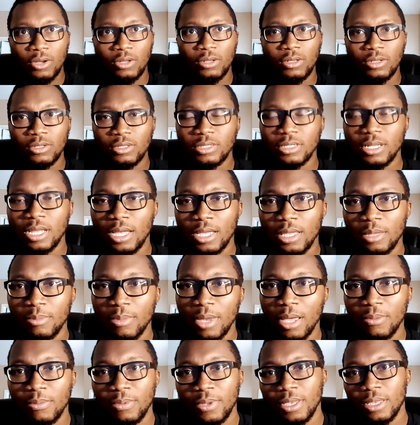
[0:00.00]
it looks like it
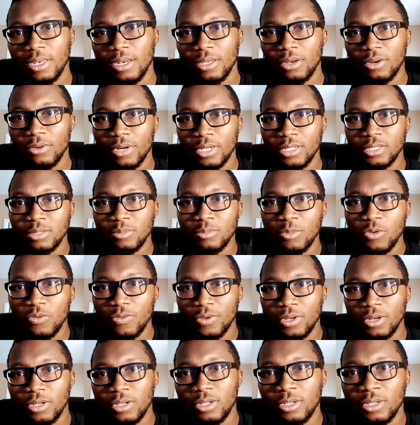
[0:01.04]
might be an interesting movie
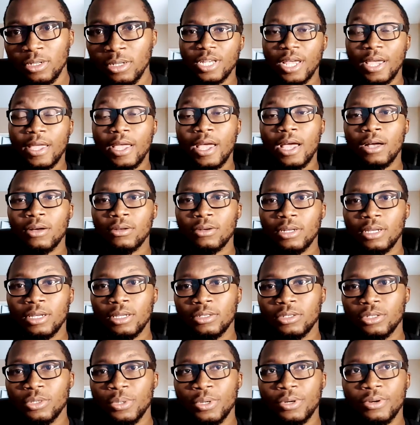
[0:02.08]
to check out
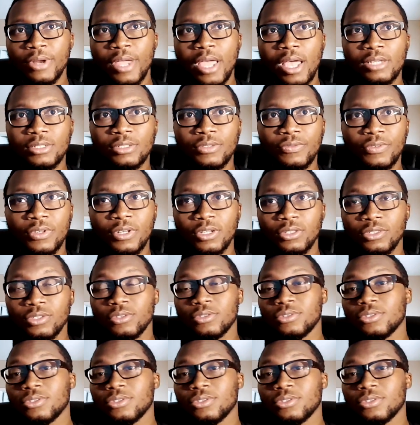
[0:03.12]
and do a reaction video to.